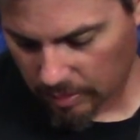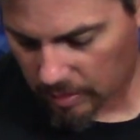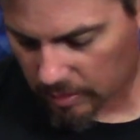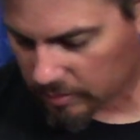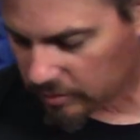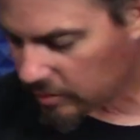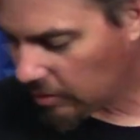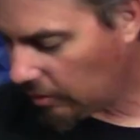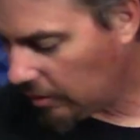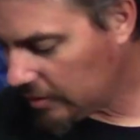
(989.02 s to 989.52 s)

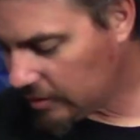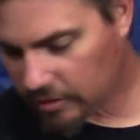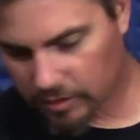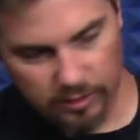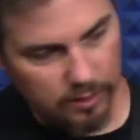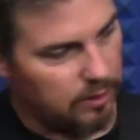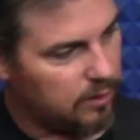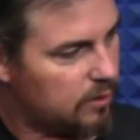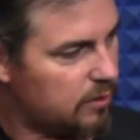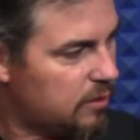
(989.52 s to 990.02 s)
so let's
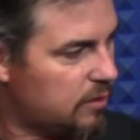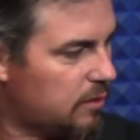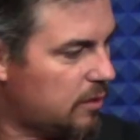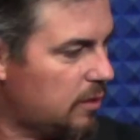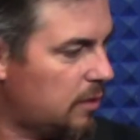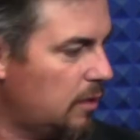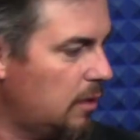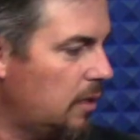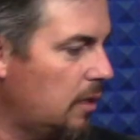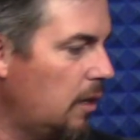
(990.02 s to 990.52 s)
just
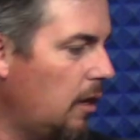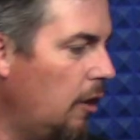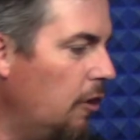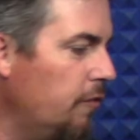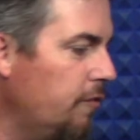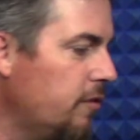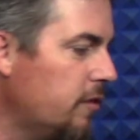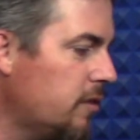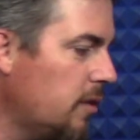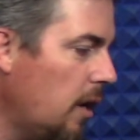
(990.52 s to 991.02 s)

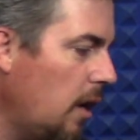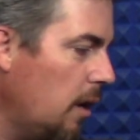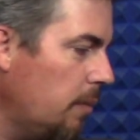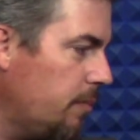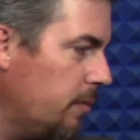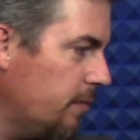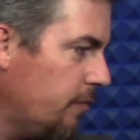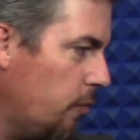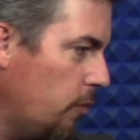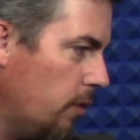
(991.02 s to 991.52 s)
over top
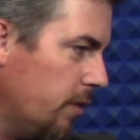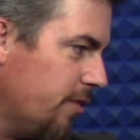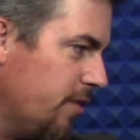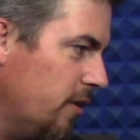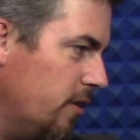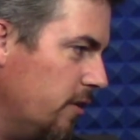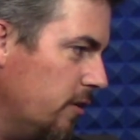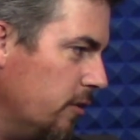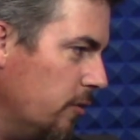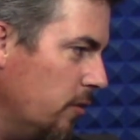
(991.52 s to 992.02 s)
of what
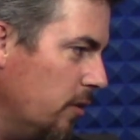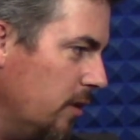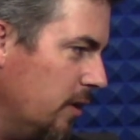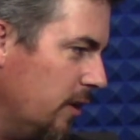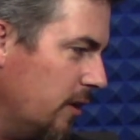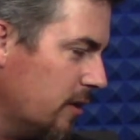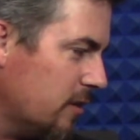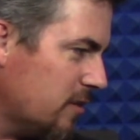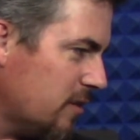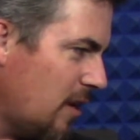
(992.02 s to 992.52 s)
they're doing
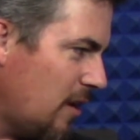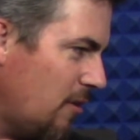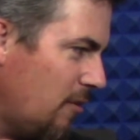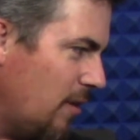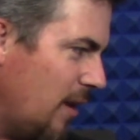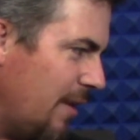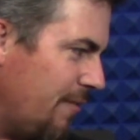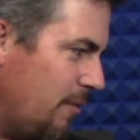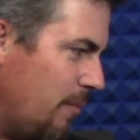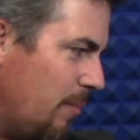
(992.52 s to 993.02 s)
here, because I don't
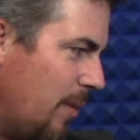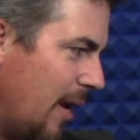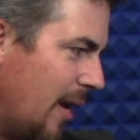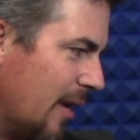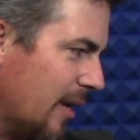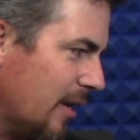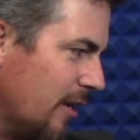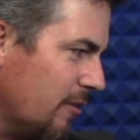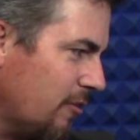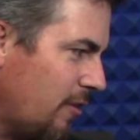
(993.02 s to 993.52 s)
have a
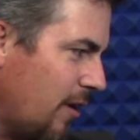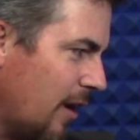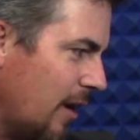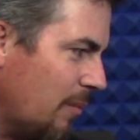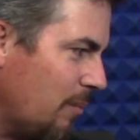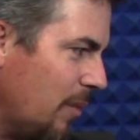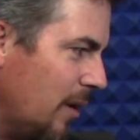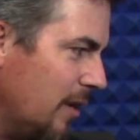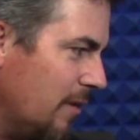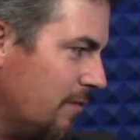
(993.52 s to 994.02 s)
backing track
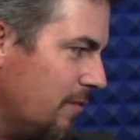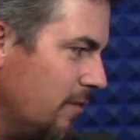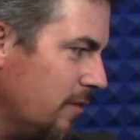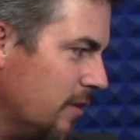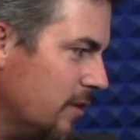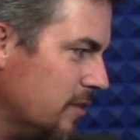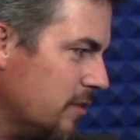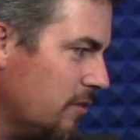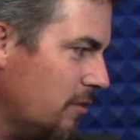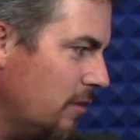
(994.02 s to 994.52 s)
made for
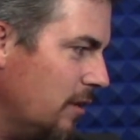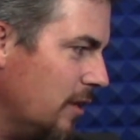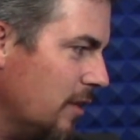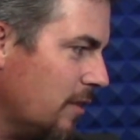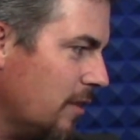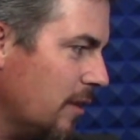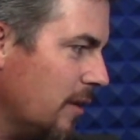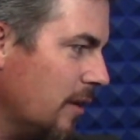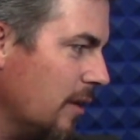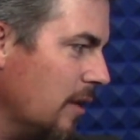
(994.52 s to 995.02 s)
this or
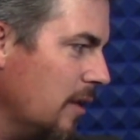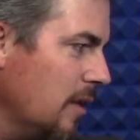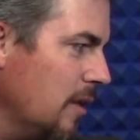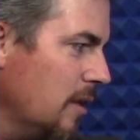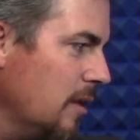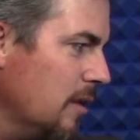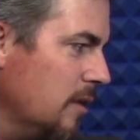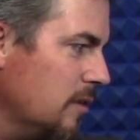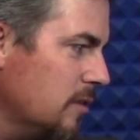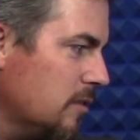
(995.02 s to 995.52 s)
anything.
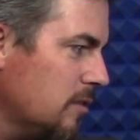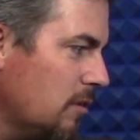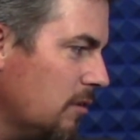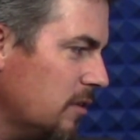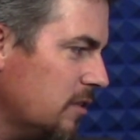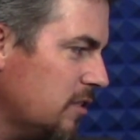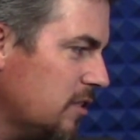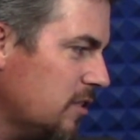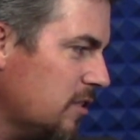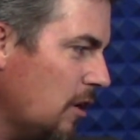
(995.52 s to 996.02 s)
So
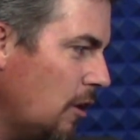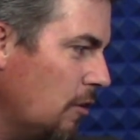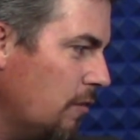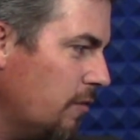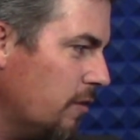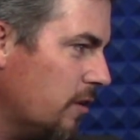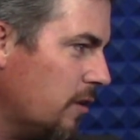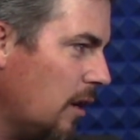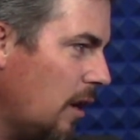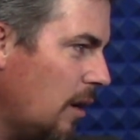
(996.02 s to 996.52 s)
let's just
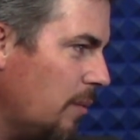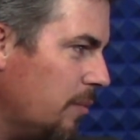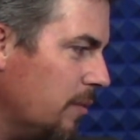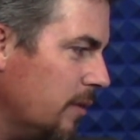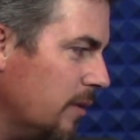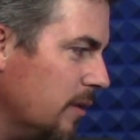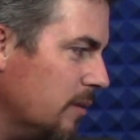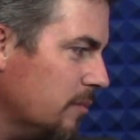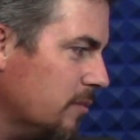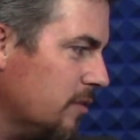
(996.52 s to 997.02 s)
over top of
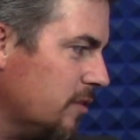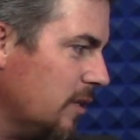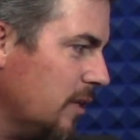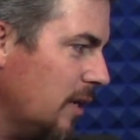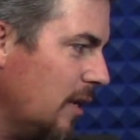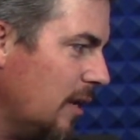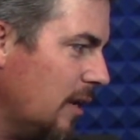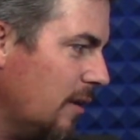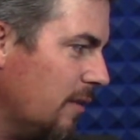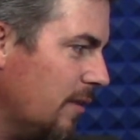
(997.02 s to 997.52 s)
them, see
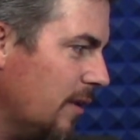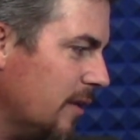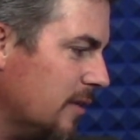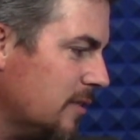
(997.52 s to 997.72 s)
how that